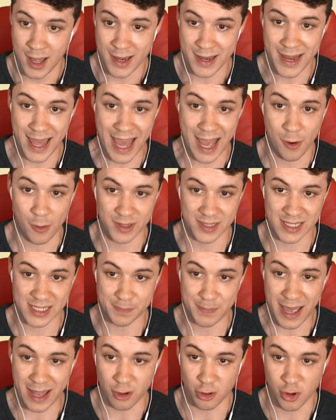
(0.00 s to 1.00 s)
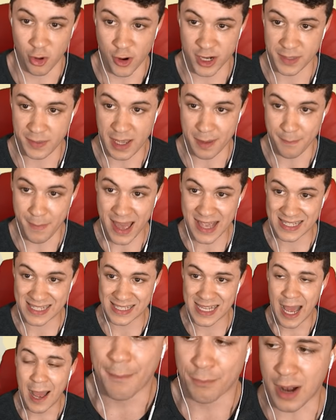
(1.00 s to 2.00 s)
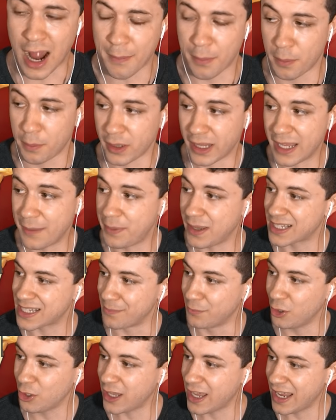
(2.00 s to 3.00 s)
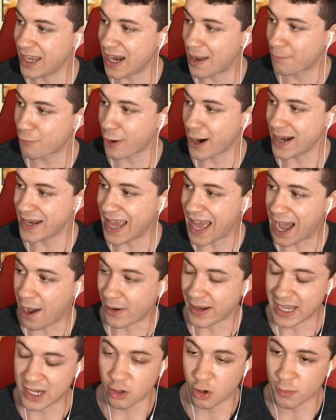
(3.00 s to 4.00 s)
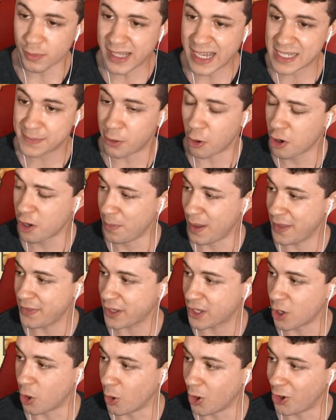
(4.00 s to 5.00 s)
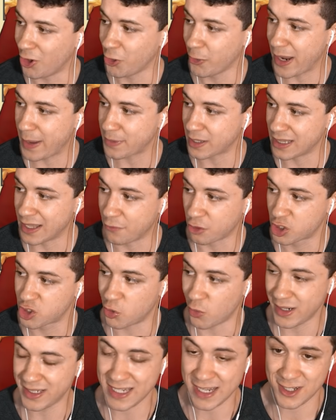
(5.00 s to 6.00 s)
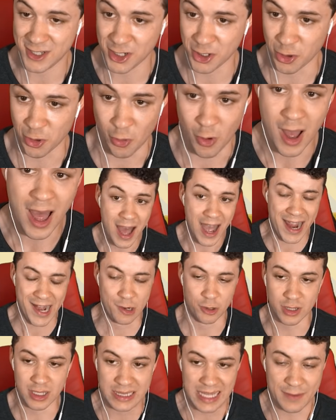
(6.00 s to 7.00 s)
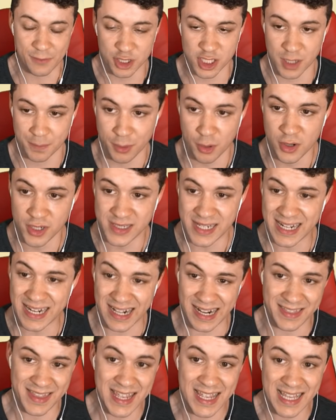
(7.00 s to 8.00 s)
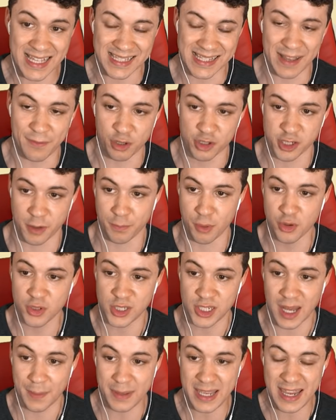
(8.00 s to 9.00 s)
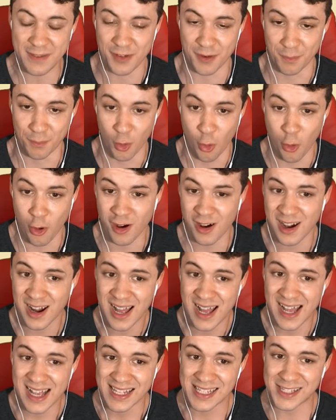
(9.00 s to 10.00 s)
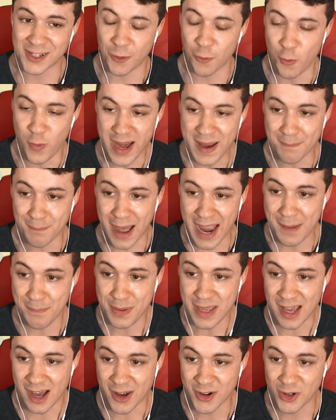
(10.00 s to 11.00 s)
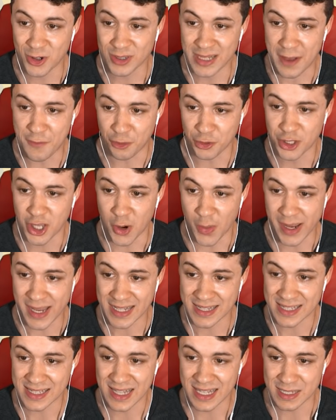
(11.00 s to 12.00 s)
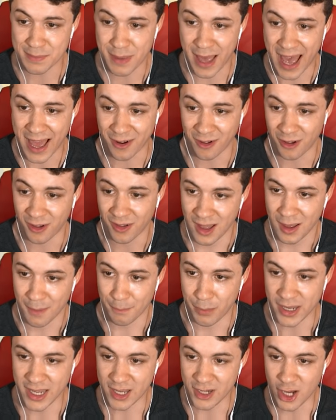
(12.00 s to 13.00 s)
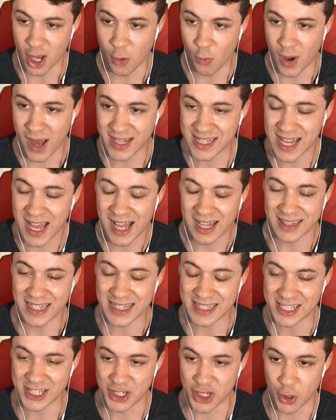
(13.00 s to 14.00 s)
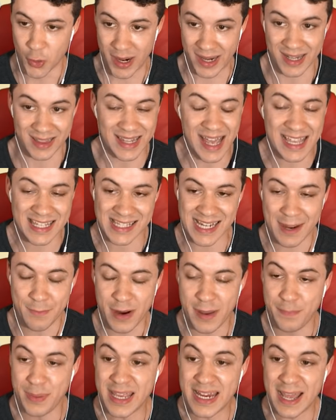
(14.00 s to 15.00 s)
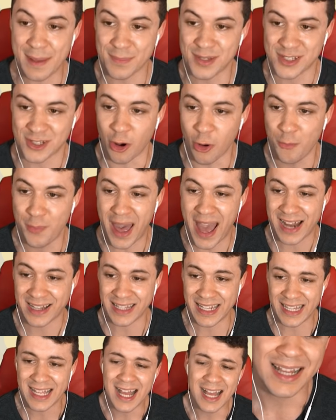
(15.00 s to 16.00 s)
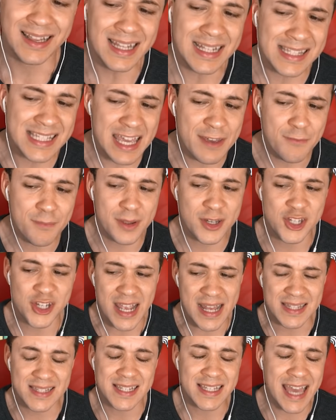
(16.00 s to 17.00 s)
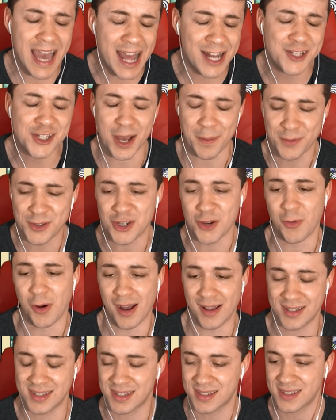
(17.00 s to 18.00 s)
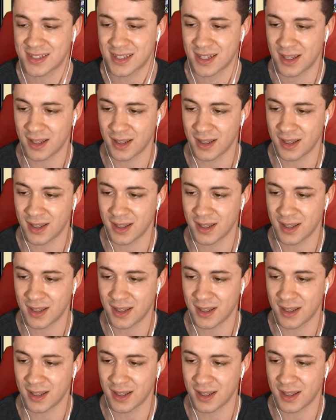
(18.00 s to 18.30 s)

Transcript: Now, is this battle going to be a mess? Probably, because I'm looking it up right now, and he normally has Pokemon that go all the way up to level 22. I know the levels are boosted, and I think his levels are boosted up even more, so we might be underleveled going into this battle. But you know what? Let's do it. Last time we beat him so badly, let's give him a chance to catch up to us.